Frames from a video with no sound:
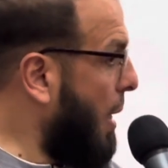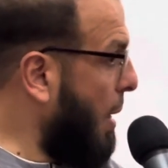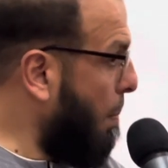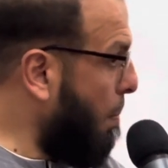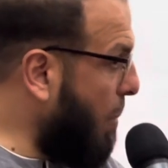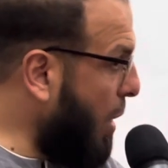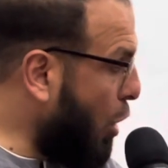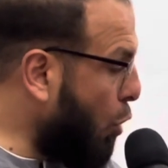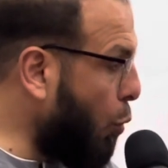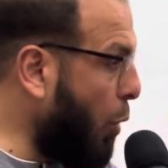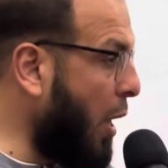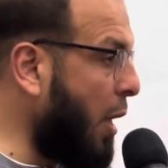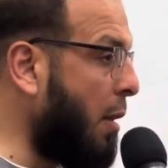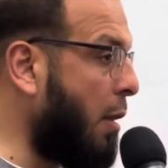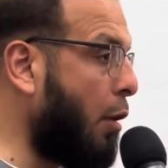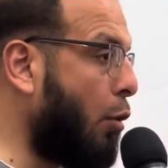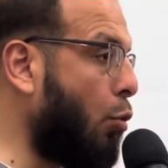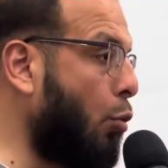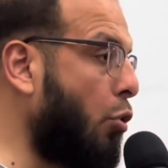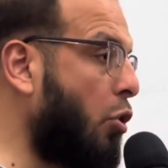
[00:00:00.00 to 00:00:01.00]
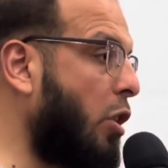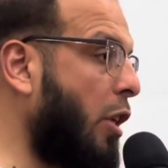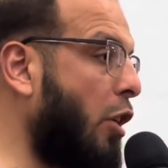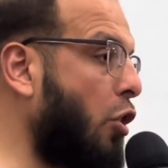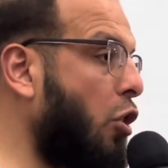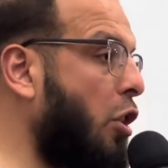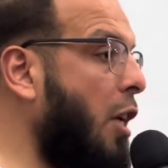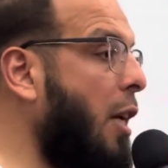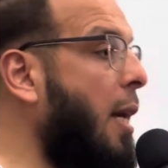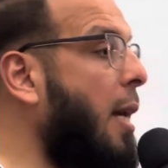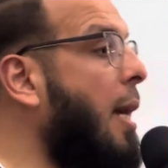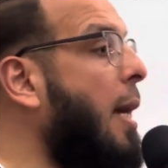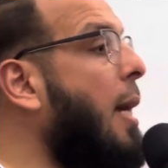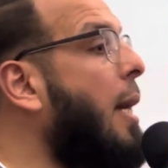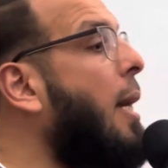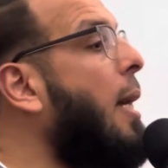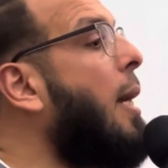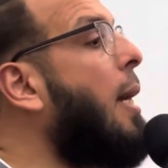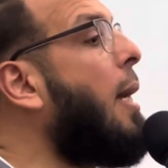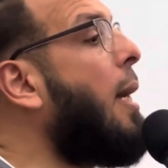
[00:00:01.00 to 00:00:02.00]
between the 2 sajda.
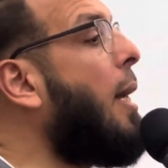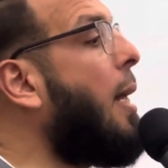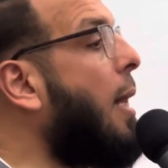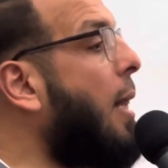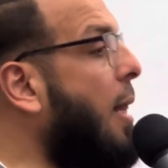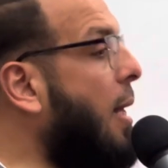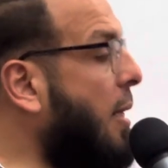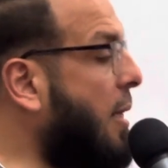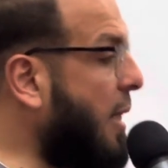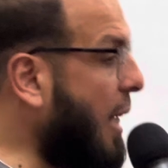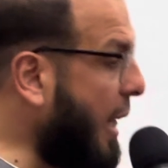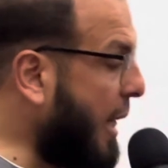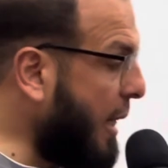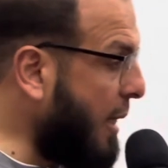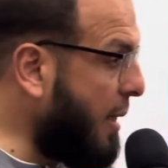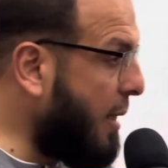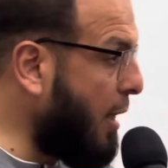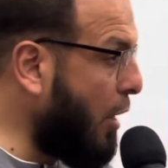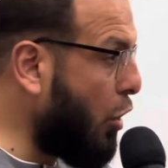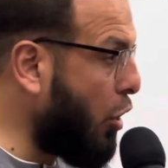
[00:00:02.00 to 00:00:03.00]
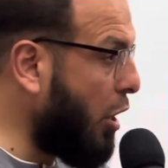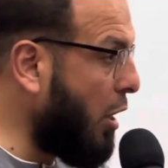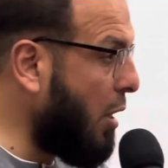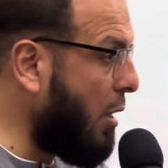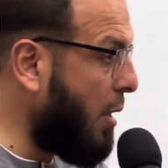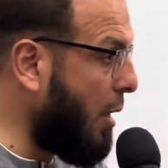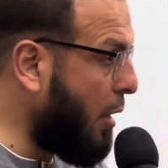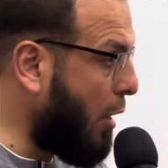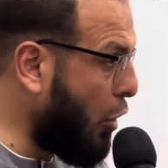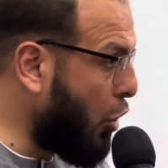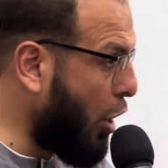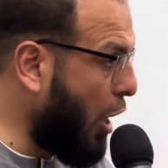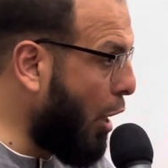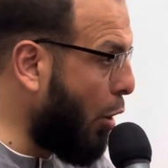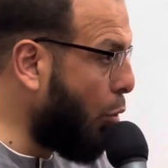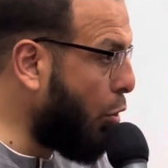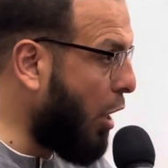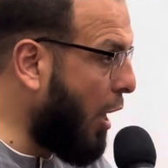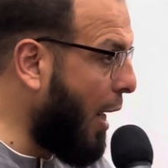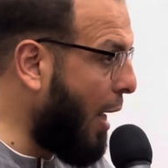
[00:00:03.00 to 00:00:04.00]
The second session is the
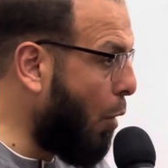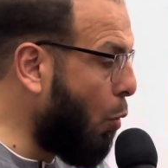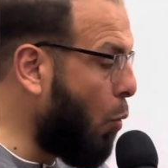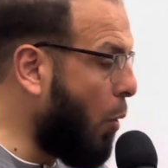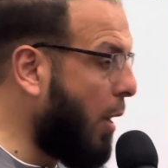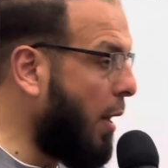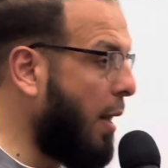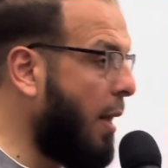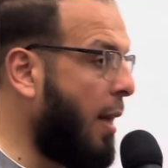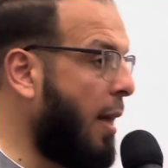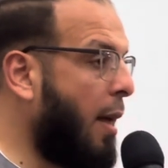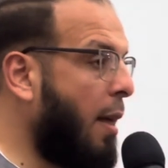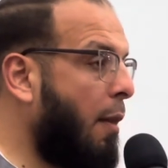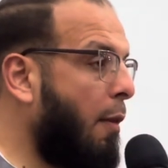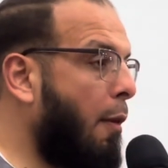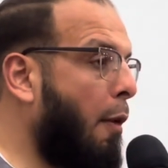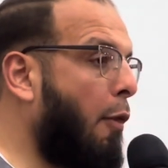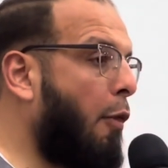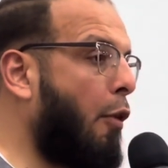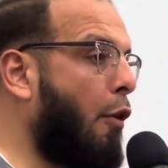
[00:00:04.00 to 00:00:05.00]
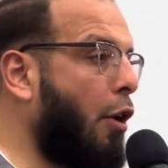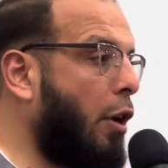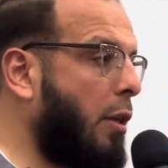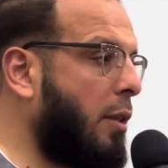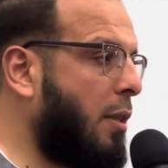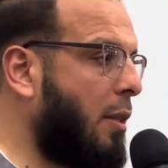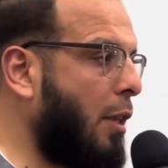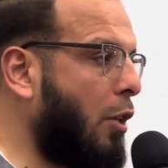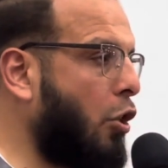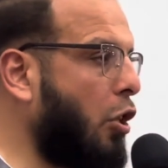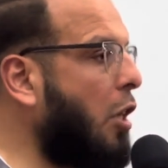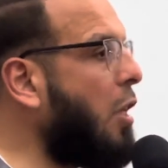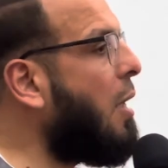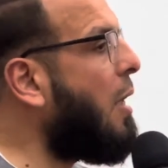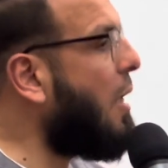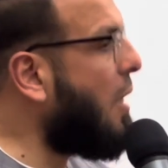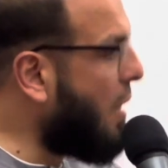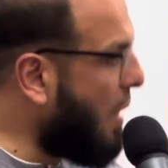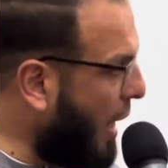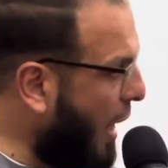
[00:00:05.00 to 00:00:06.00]
tashahhud al-awwal. The third session
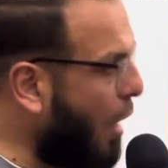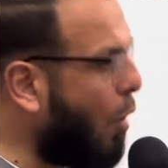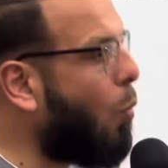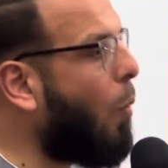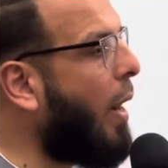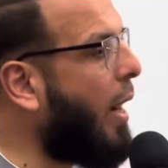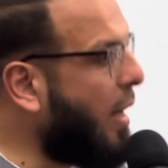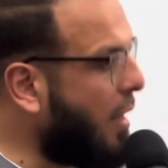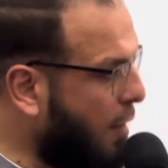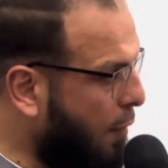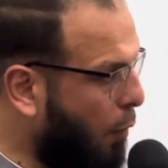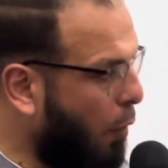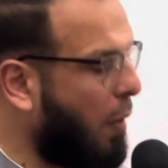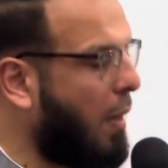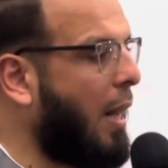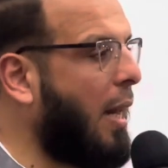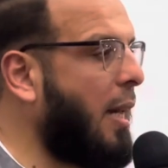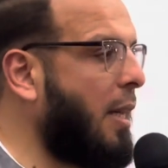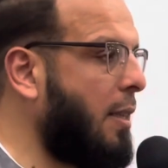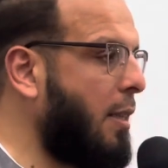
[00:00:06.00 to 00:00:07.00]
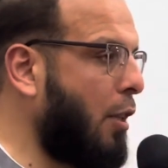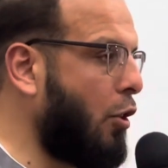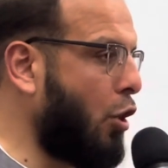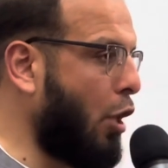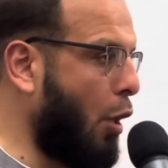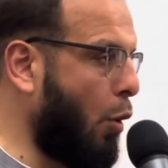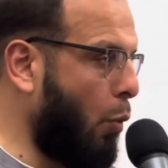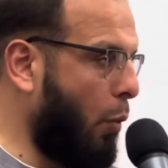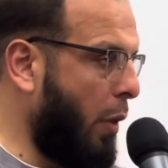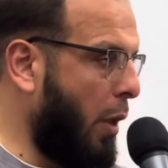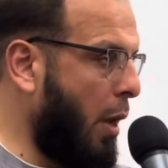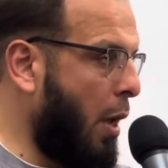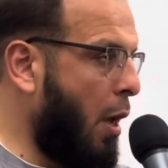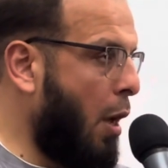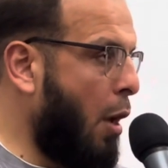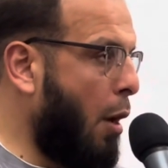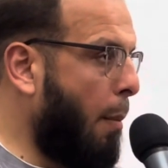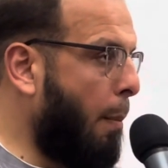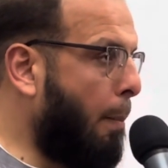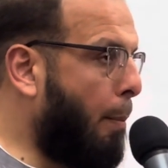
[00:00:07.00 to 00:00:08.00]
is likewise for the last tashahhud.
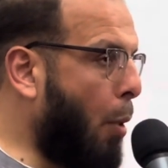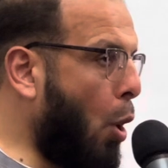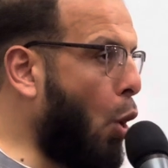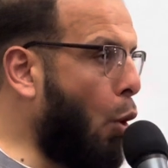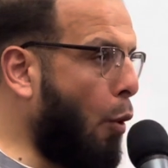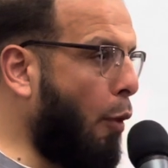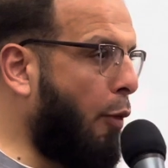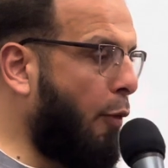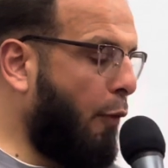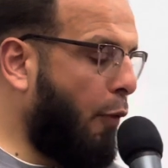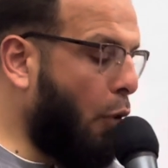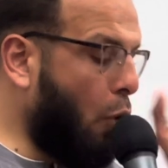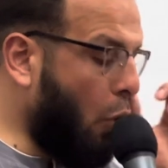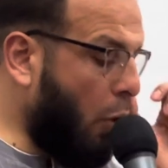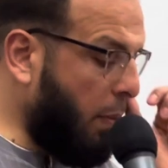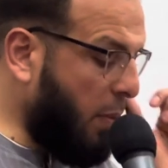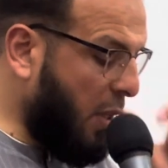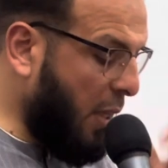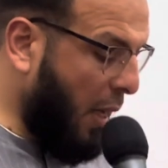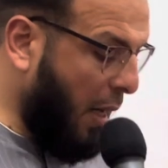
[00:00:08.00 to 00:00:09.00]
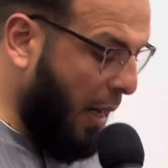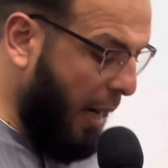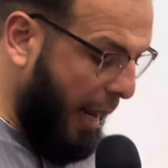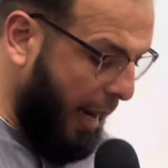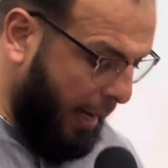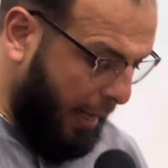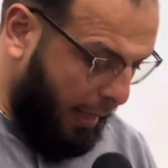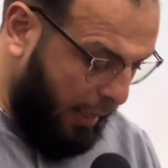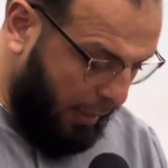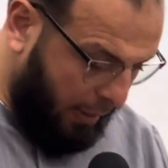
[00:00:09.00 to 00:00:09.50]
Both forms are like